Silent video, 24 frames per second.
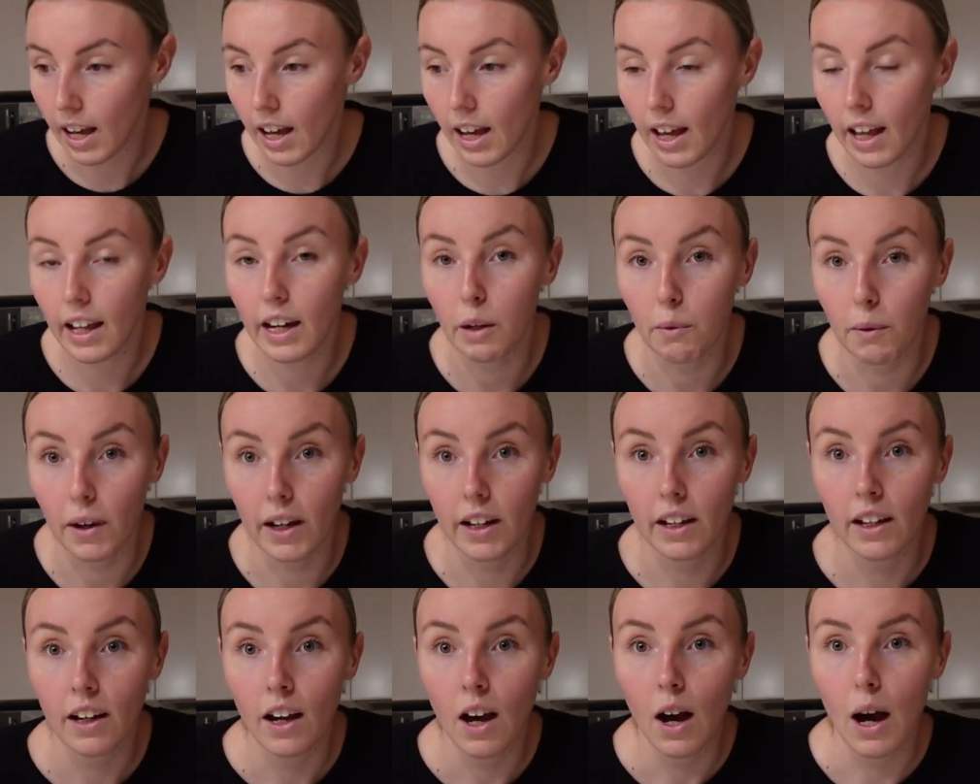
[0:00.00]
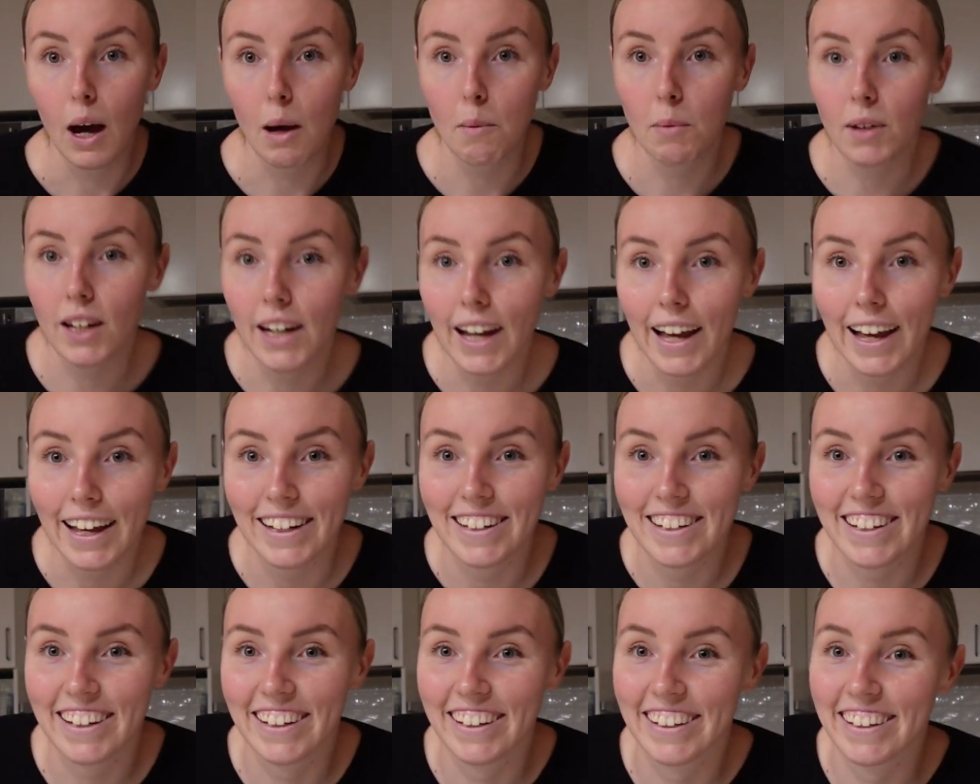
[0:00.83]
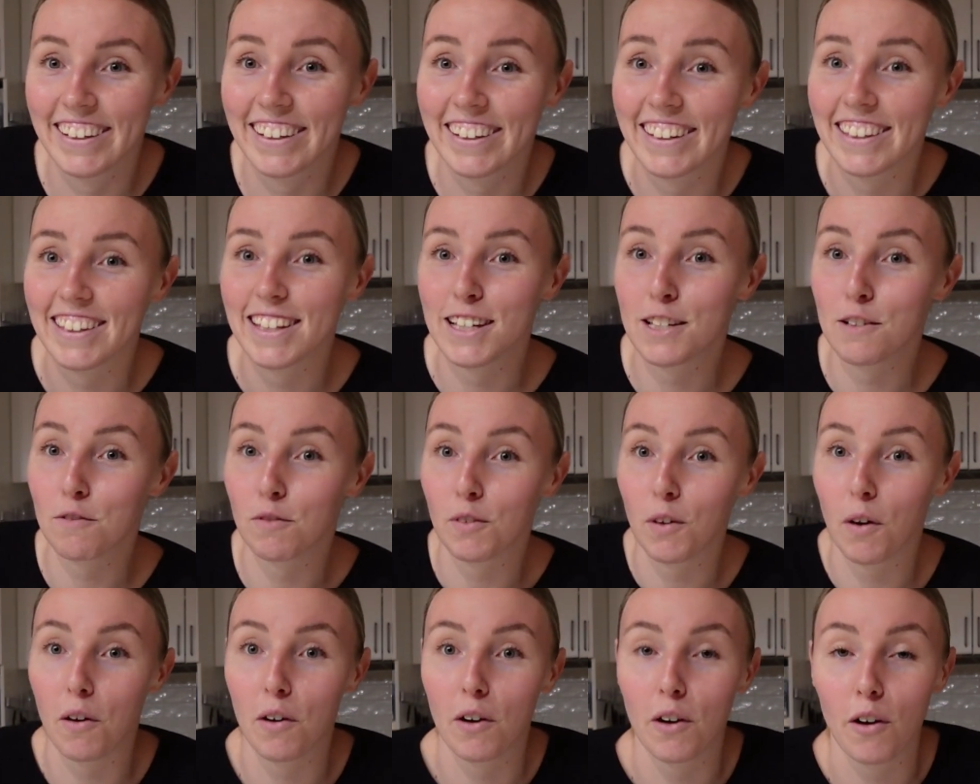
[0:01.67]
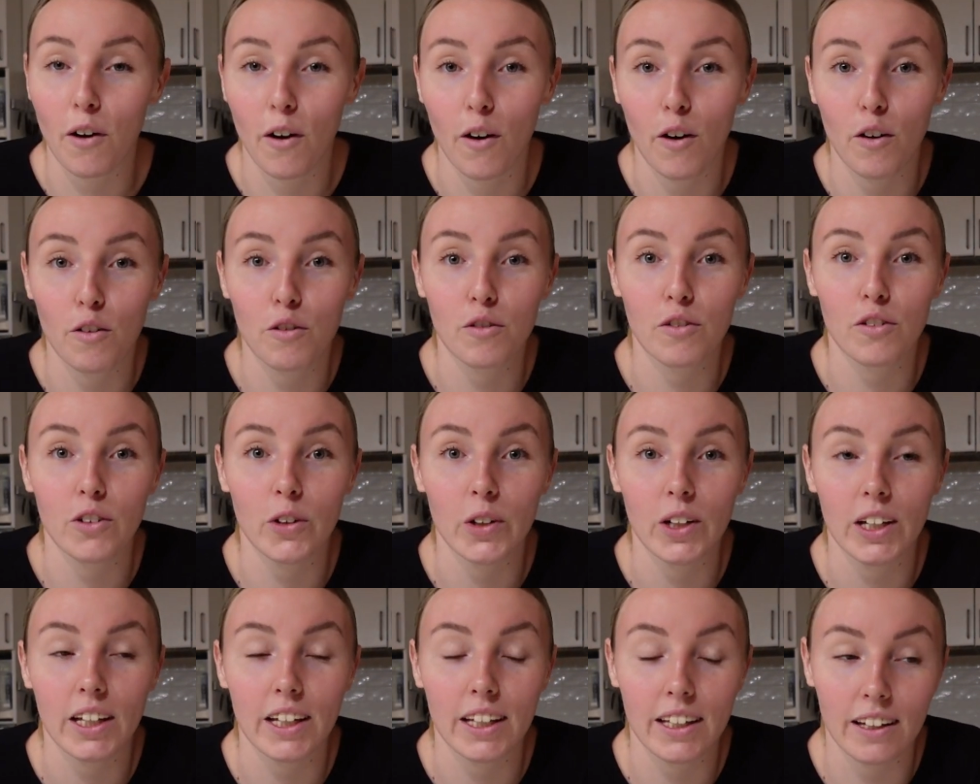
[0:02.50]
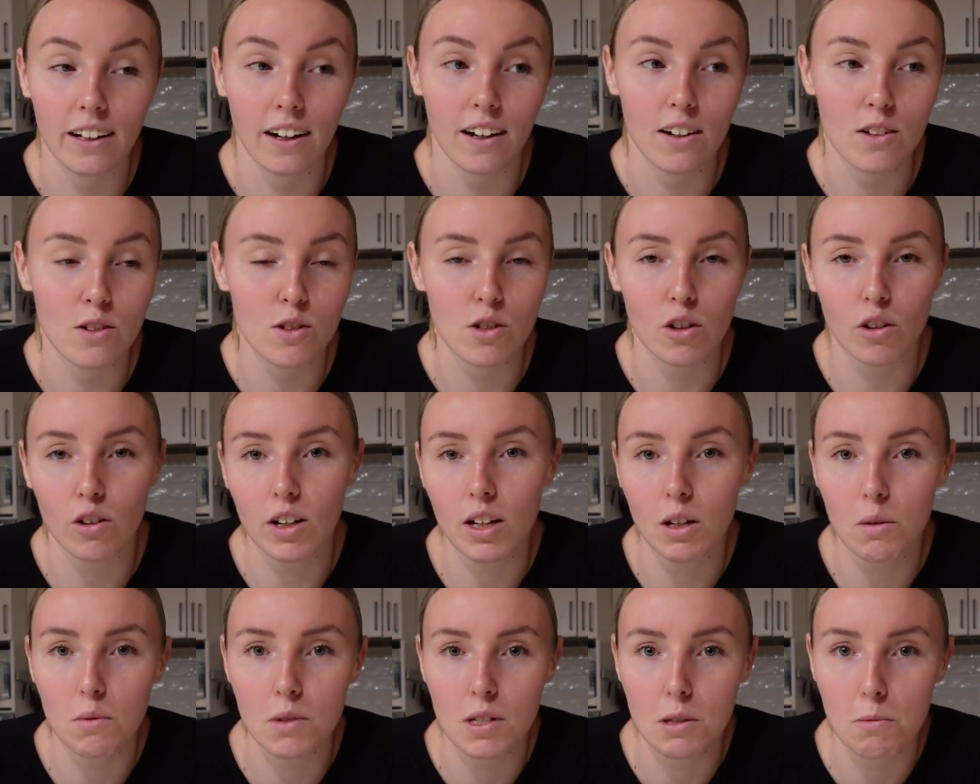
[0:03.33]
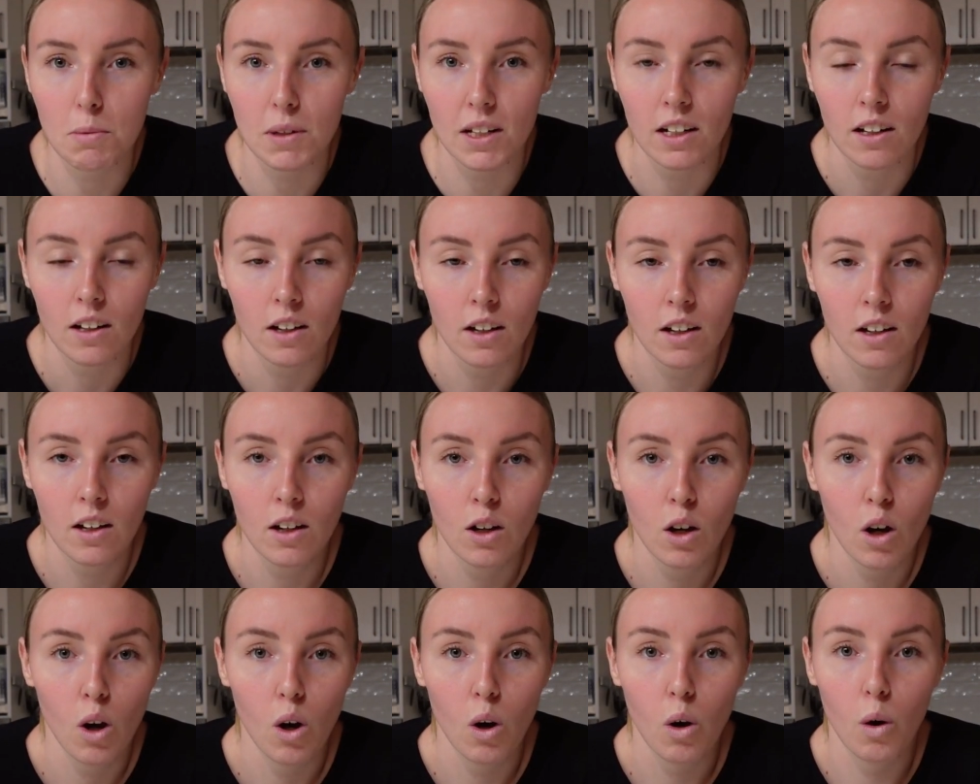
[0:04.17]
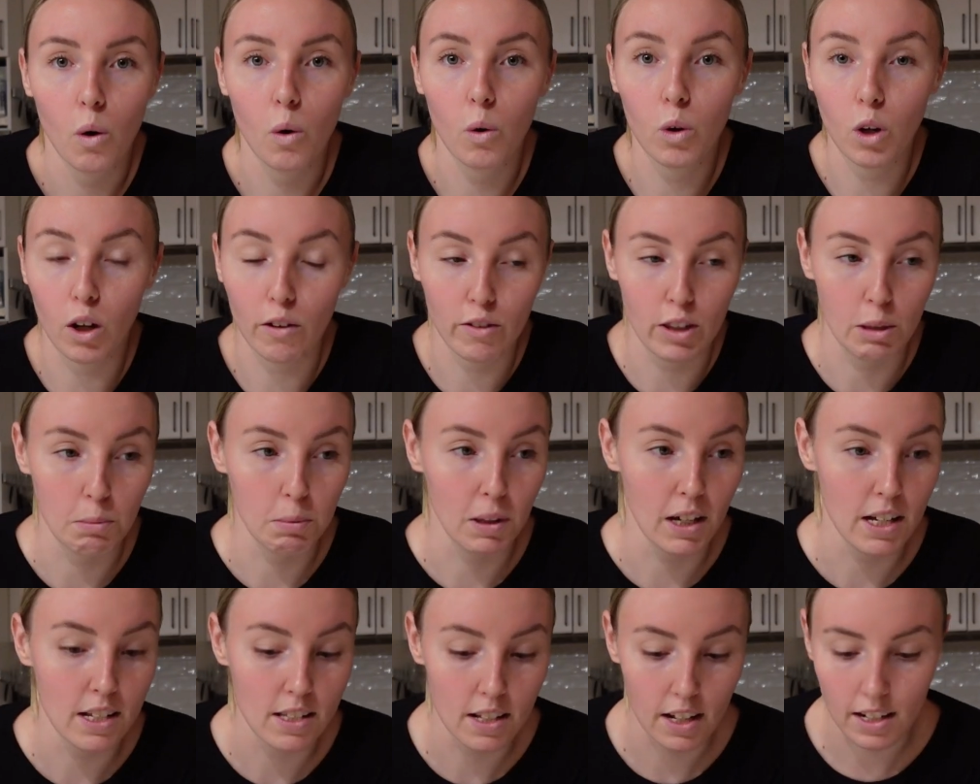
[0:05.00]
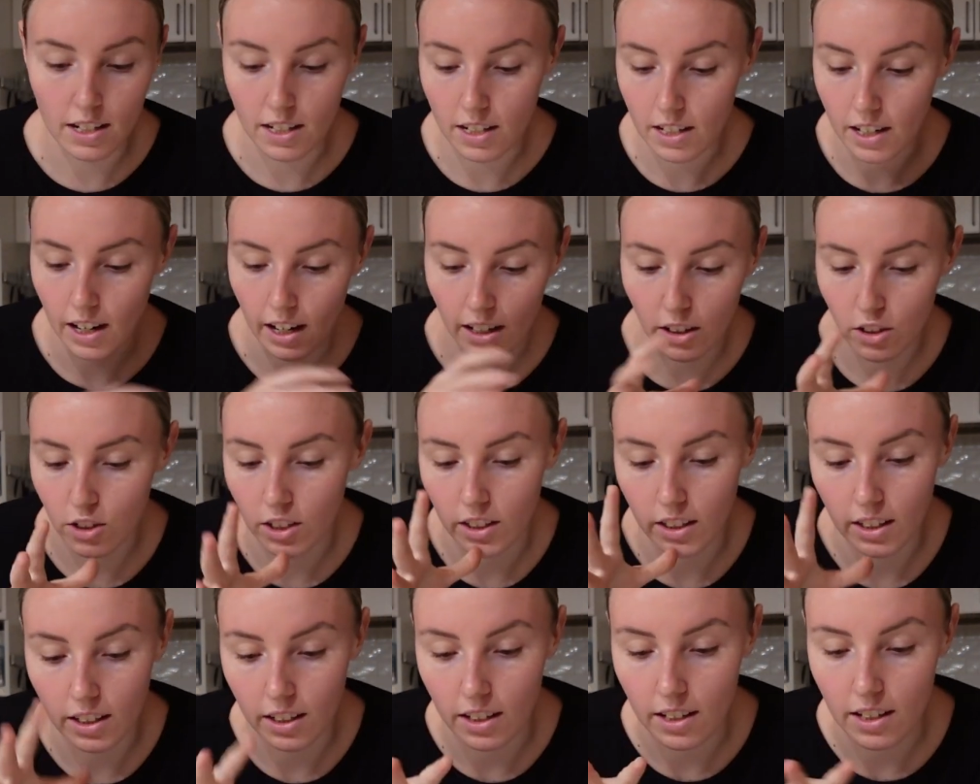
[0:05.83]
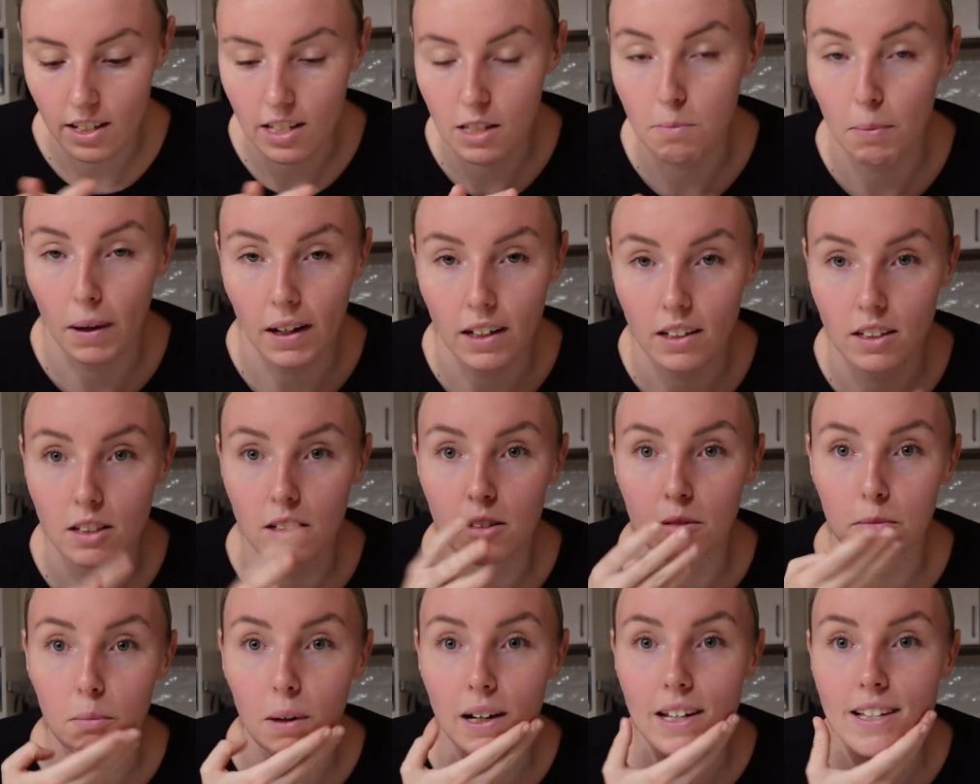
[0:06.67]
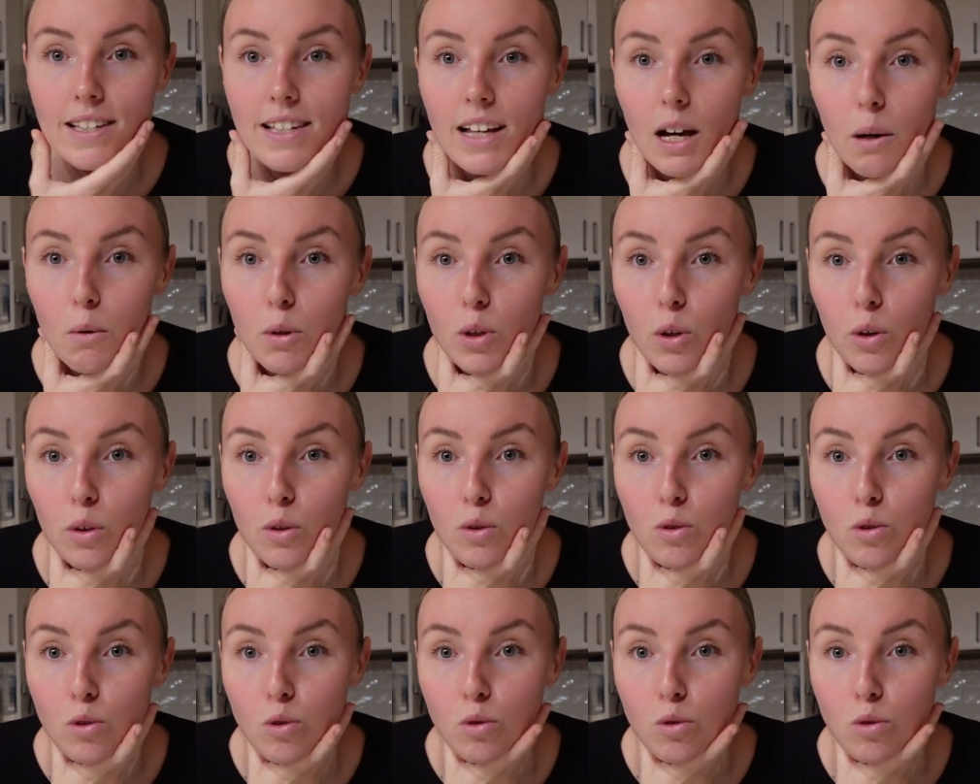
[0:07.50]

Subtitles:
Anyway, I'm gonna end this vlog off here. Sorry, it was a bit all over the place. I didn't actually expect my sourdough